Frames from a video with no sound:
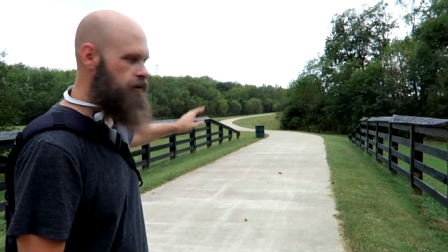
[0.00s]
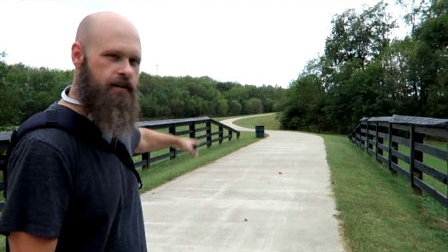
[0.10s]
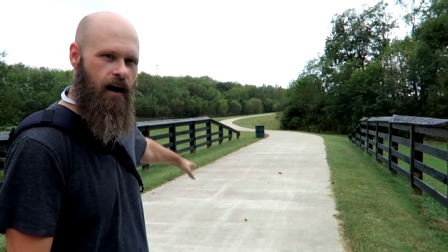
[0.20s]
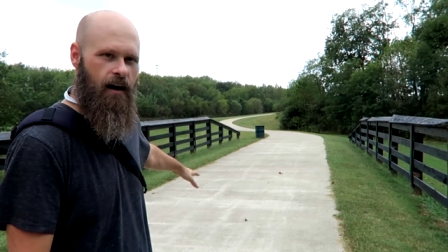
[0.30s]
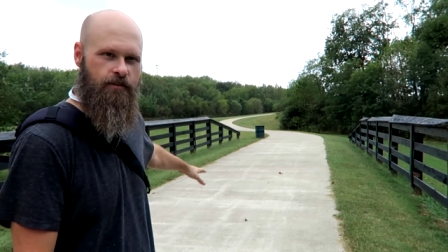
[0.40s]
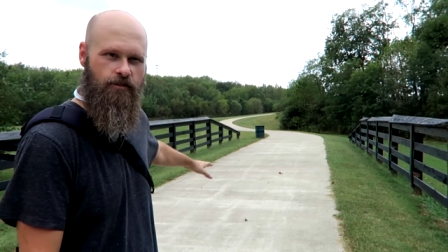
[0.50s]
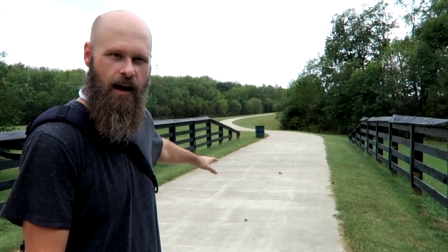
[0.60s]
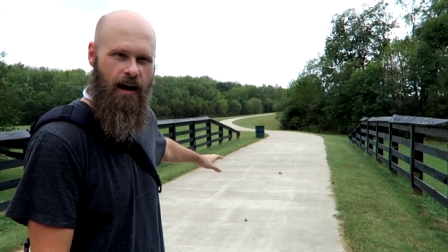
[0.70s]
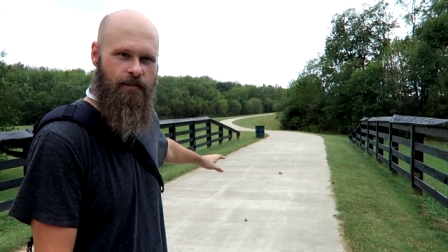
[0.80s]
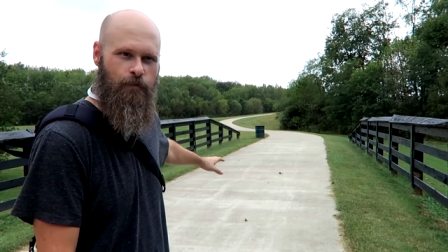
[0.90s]
good
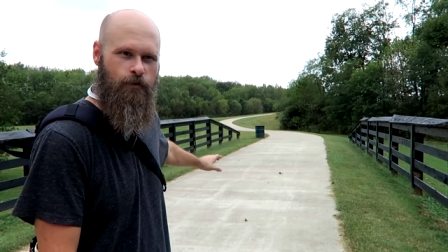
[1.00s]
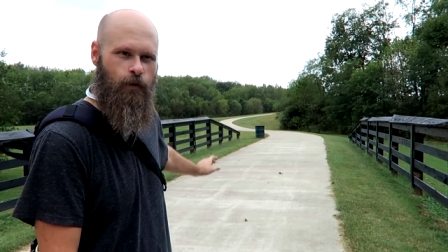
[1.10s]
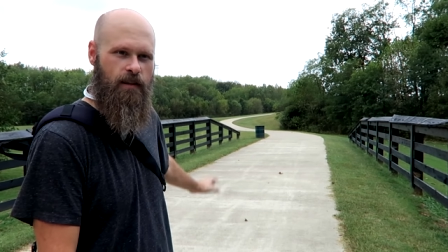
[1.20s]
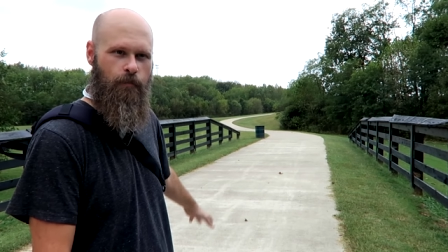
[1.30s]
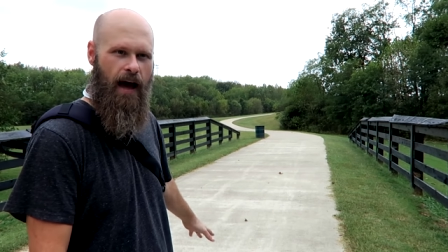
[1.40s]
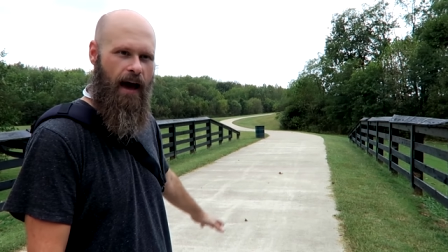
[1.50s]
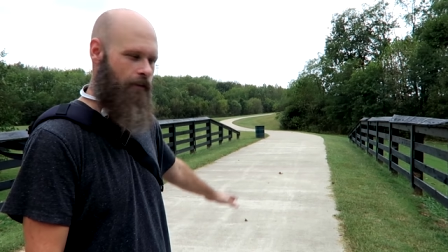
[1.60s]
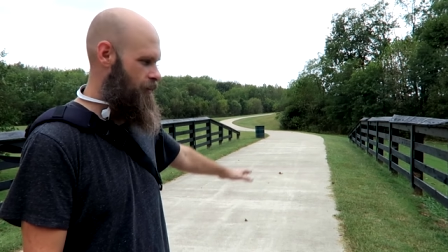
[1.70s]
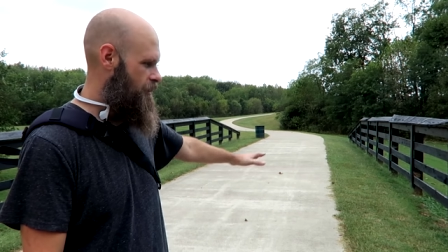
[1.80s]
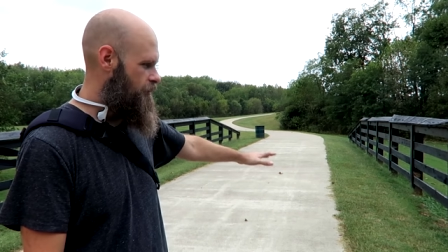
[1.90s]
contrast between the
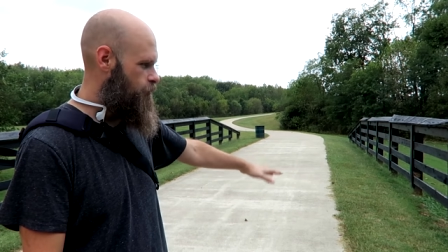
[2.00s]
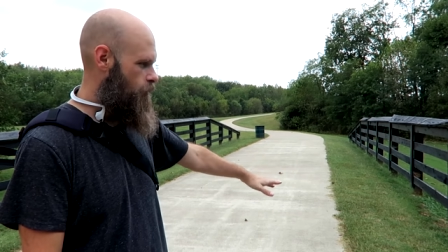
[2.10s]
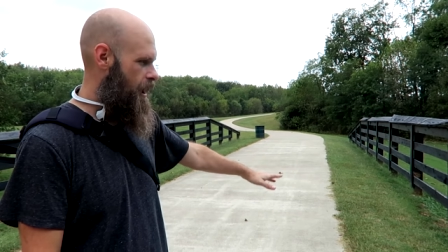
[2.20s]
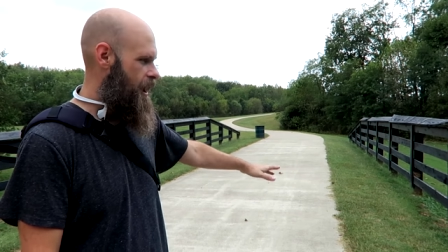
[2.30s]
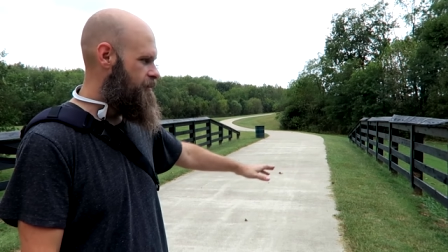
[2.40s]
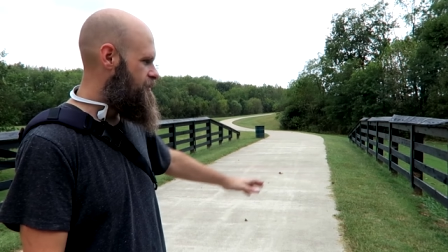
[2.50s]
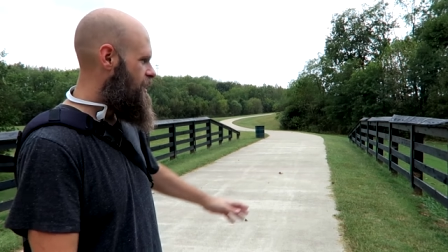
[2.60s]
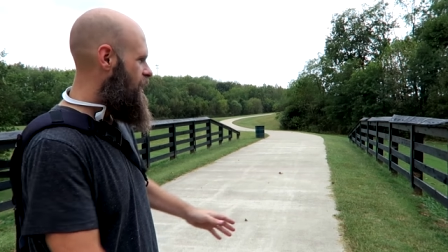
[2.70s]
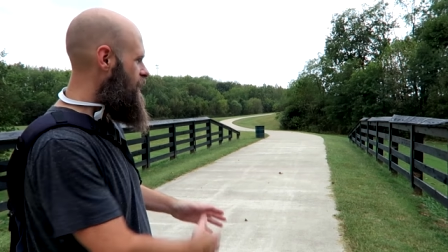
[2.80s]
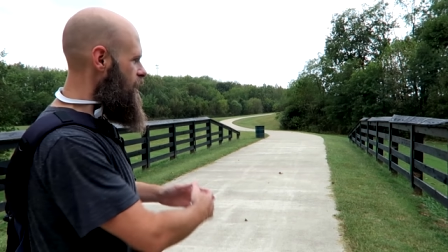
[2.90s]
path and the grass,
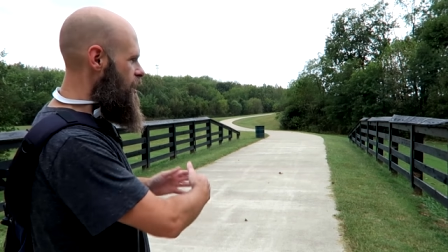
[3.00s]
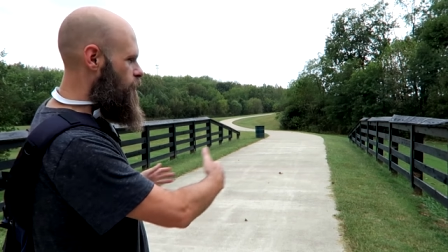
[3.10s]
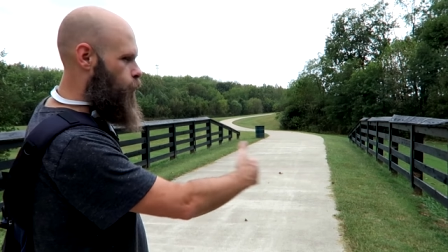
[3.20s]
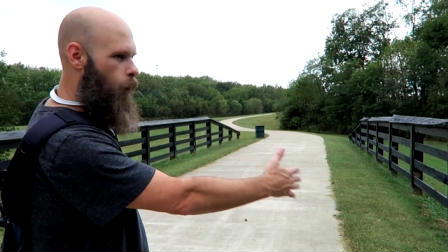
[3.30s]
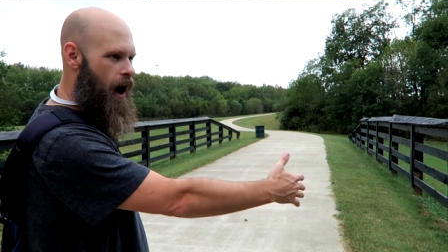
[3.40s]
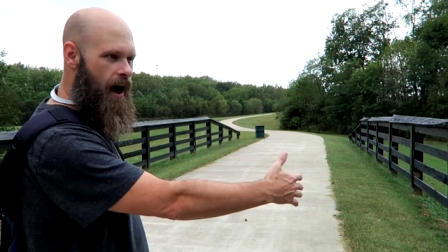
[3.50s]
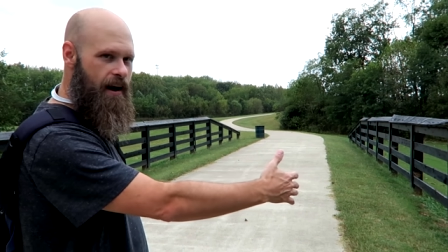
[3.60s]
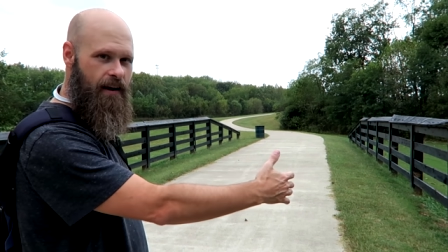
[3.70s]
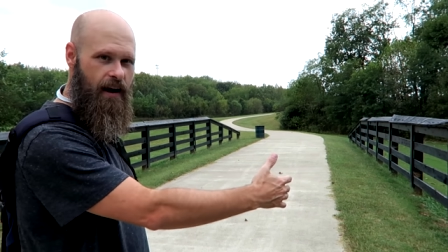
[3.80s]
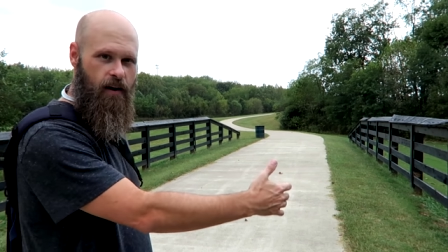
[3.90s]

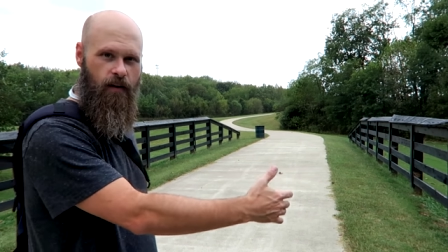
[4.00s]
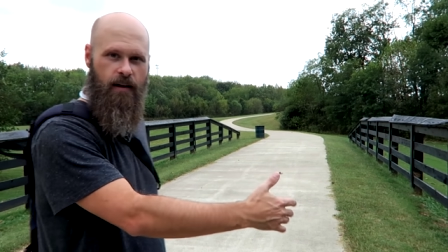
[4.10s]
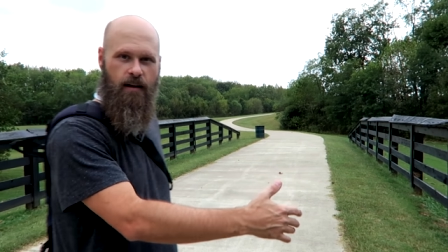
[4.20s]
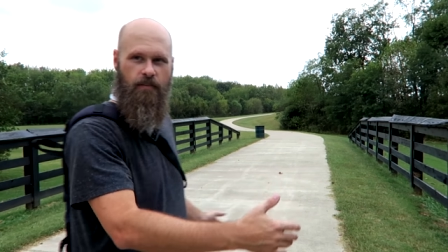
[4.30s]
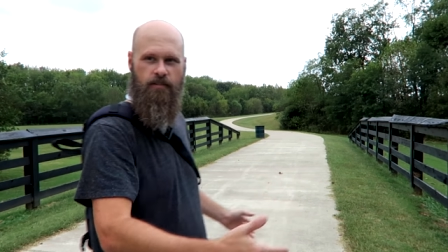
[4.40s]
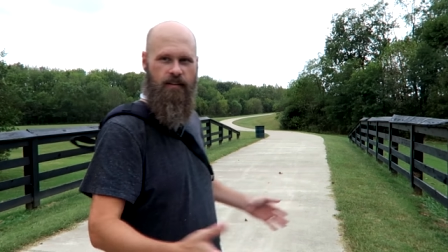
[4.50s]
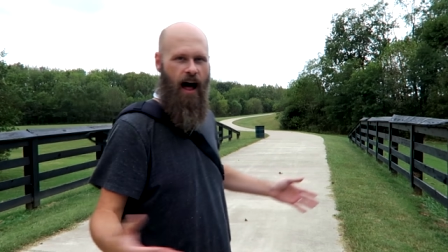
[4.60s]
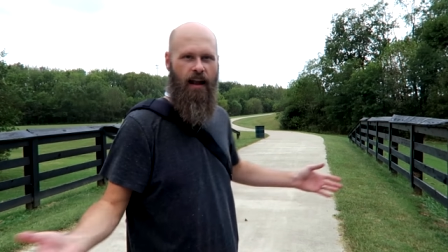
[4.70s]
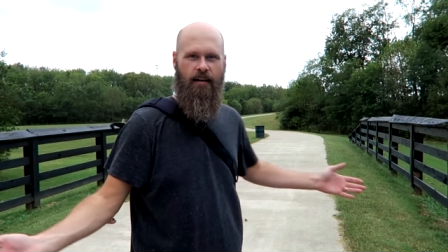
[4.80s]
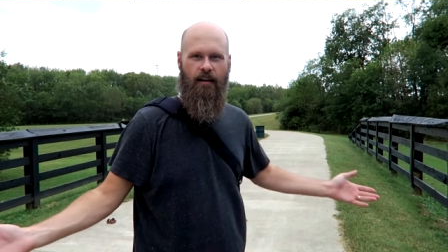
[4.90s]
wide area, there's
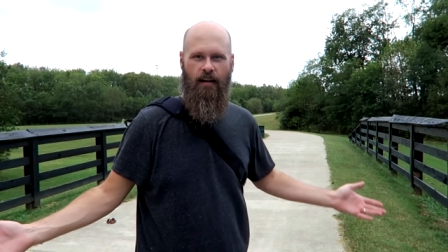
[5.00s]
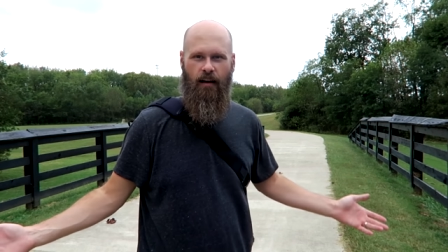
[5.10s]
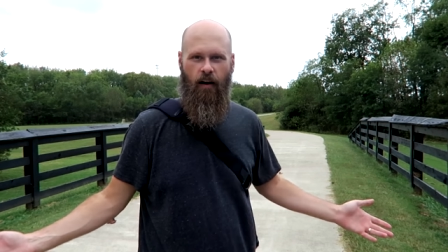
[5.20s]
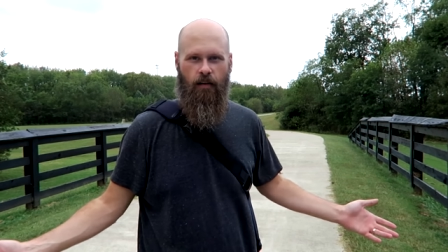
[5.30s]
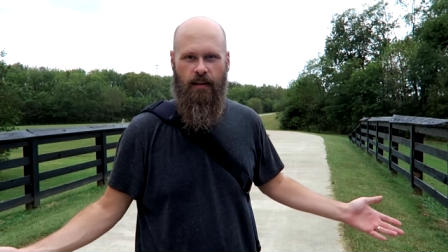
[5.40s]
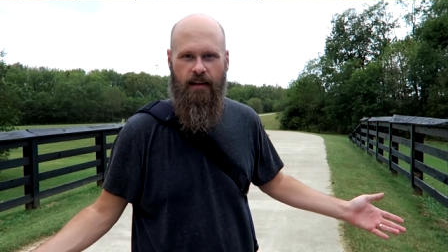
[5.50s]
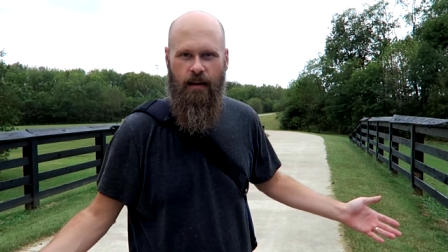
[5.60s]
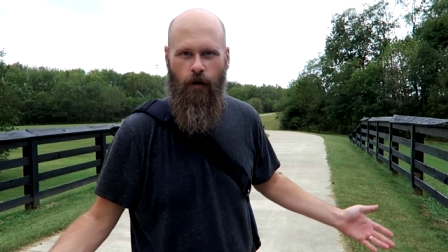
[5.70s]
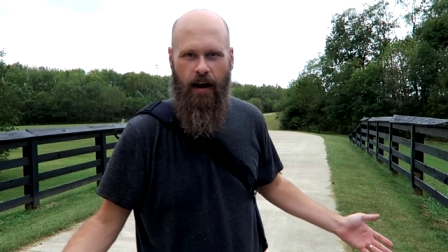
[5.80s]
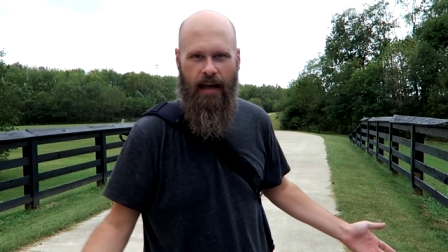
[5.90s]
not hardly
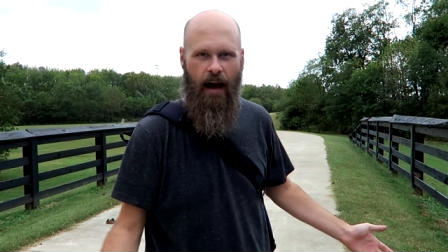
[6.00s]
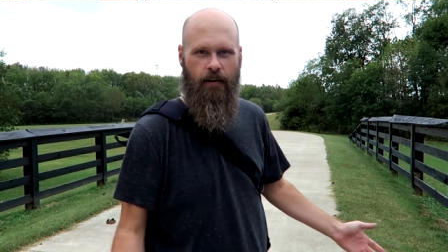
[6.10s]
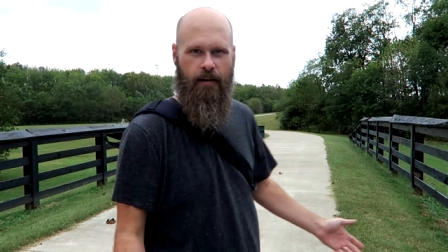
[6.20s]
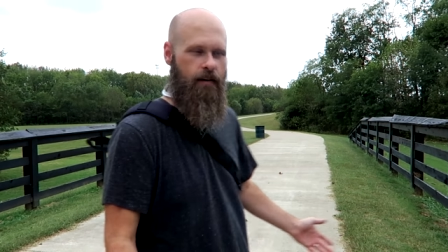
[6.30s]
anybody out